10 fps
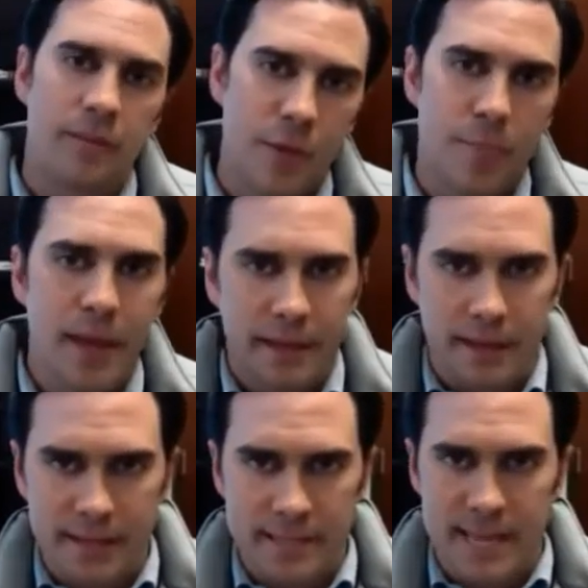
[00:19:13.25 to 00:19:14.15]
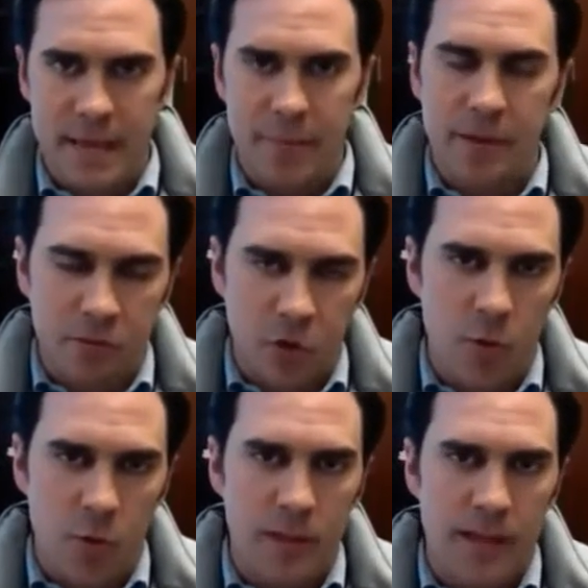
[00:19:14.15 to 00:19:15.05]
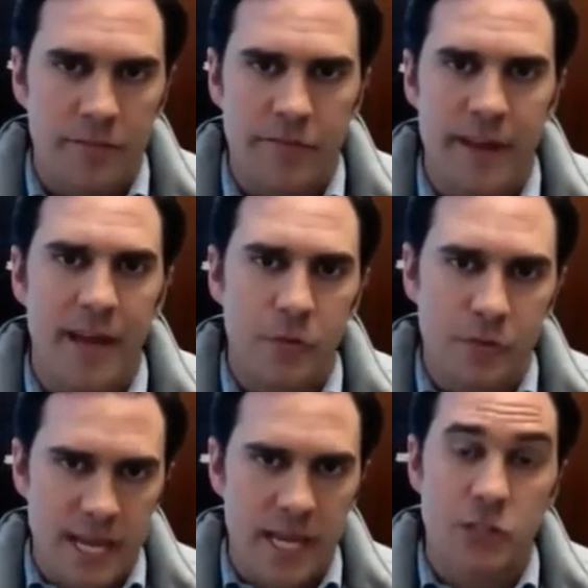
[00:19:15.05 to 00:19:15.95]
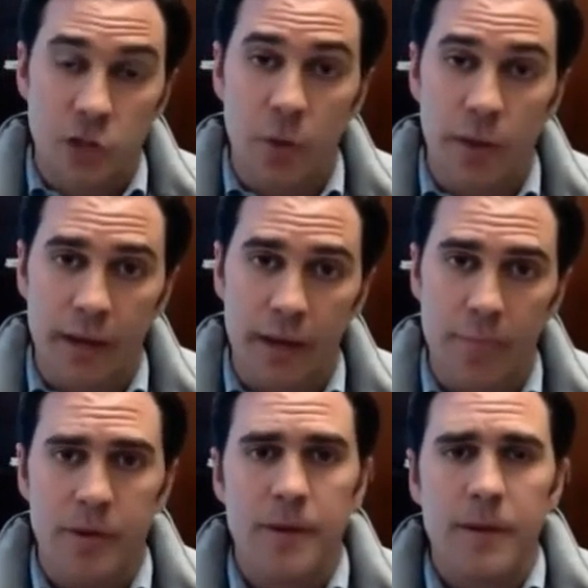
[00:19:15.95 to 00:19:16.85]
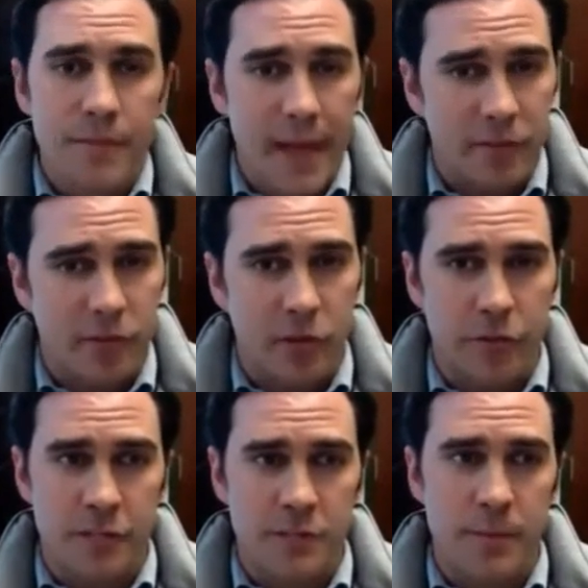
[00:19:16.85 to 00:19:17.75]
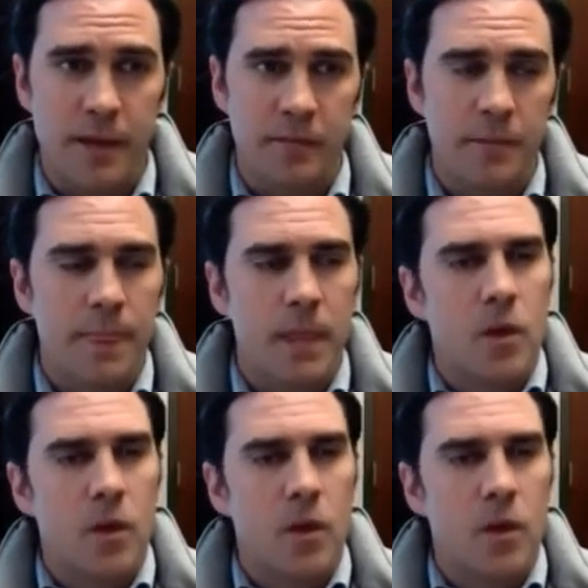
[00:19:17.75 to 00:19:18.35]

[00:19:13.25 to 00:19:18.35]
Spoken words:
They're betting against Ackman. So Herbalife's value is actually going up. That's good for the space.